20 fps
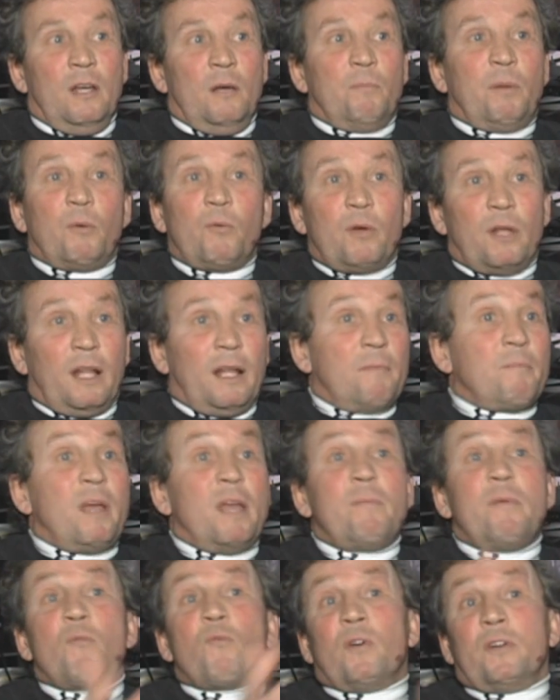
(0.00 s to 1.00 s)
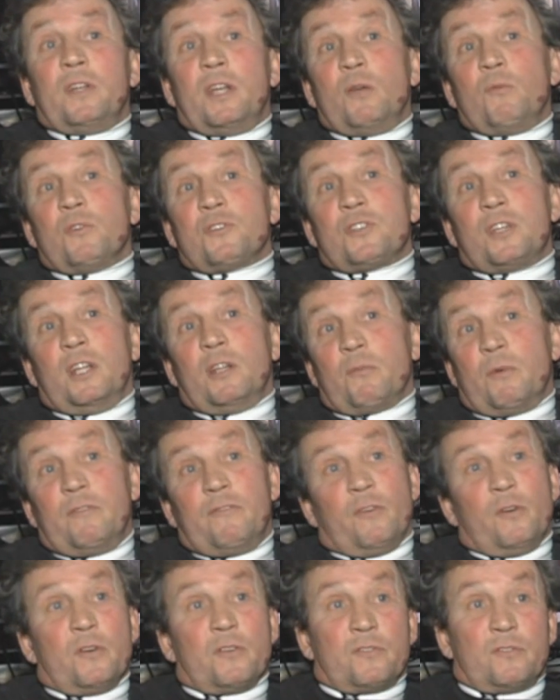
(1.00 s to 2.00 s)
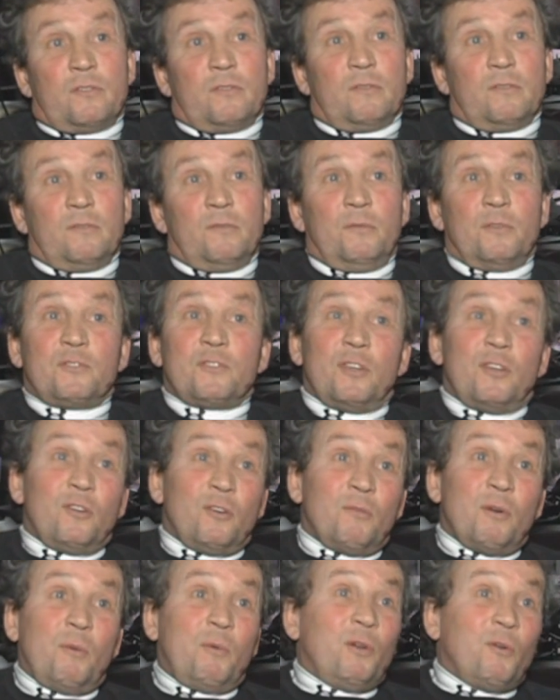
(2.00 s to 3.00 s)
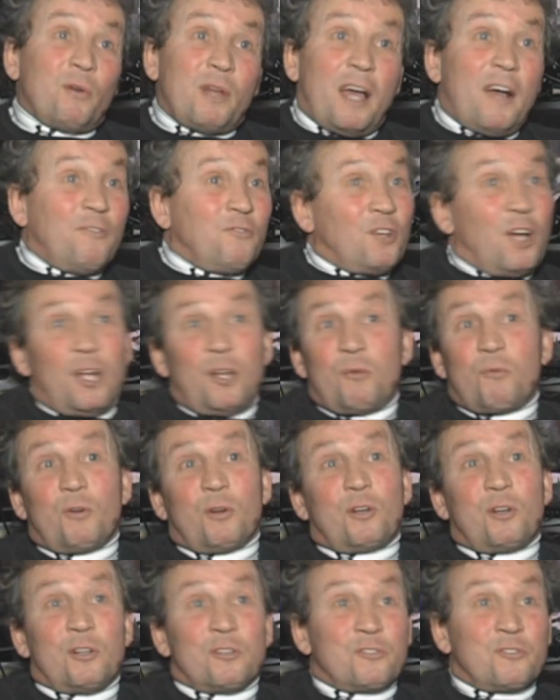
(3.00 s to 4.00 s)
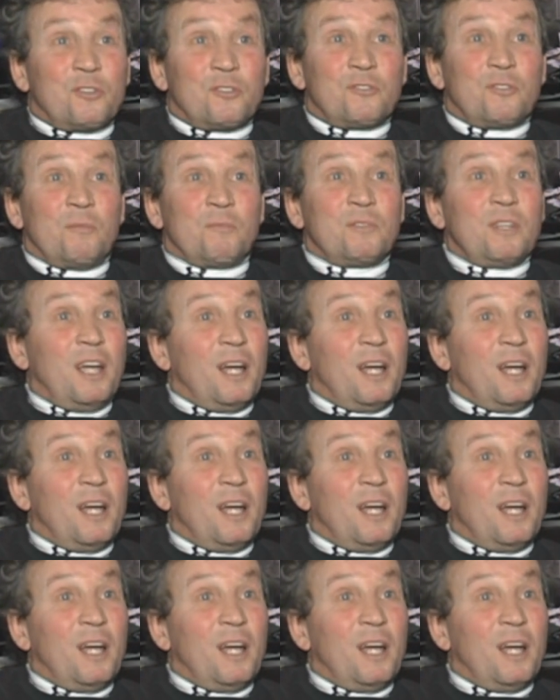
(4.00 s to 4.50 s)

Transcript: But maybe one day we'll say the reverse. We'll say, you know what, we don't have time to work on systems.